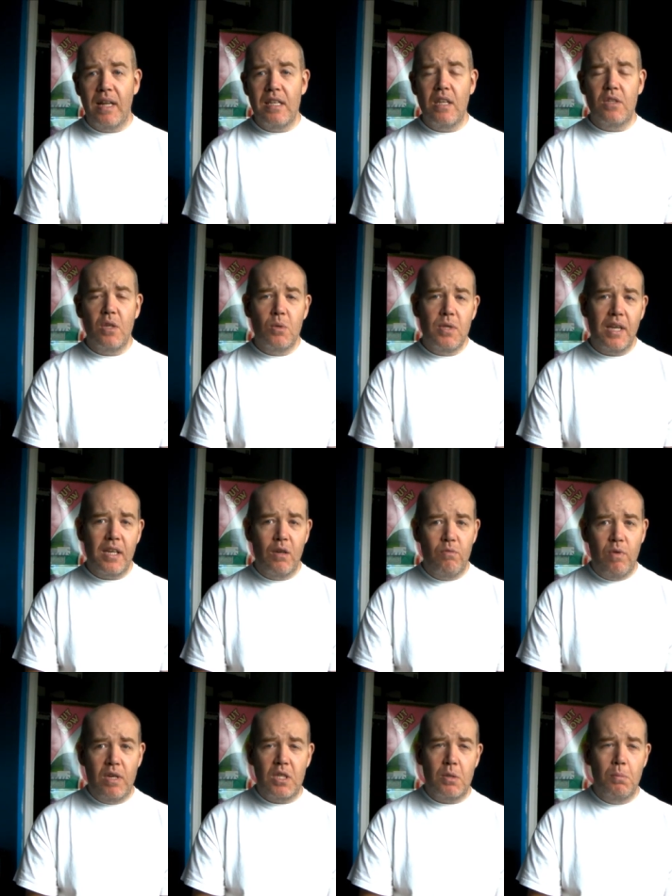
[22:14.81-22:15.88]
And you do take a
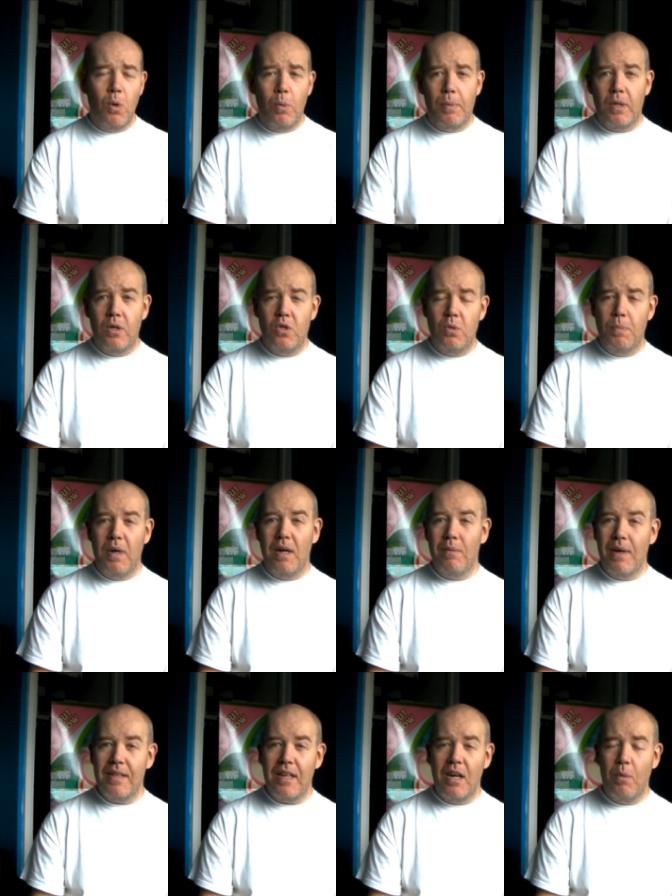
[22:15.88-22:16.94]
risk more because you'll be like,
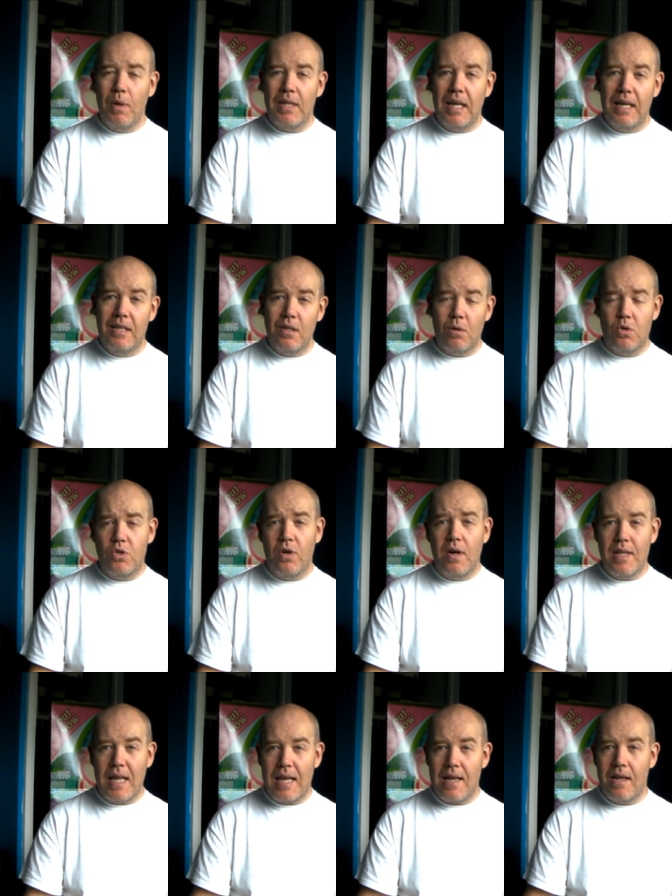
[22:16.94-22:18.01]
well, I don't know what that is, I'll
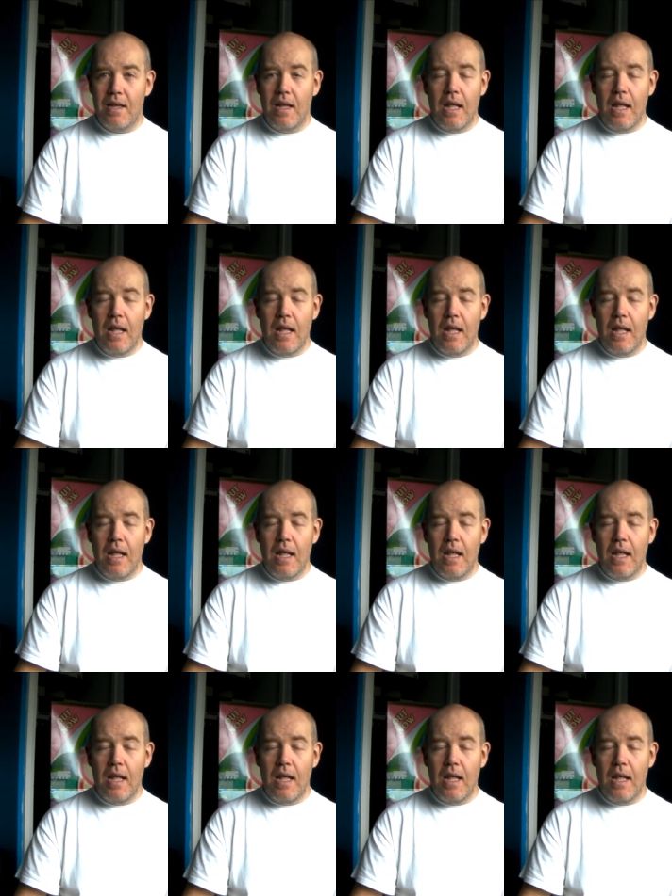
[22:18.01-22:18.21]
try that.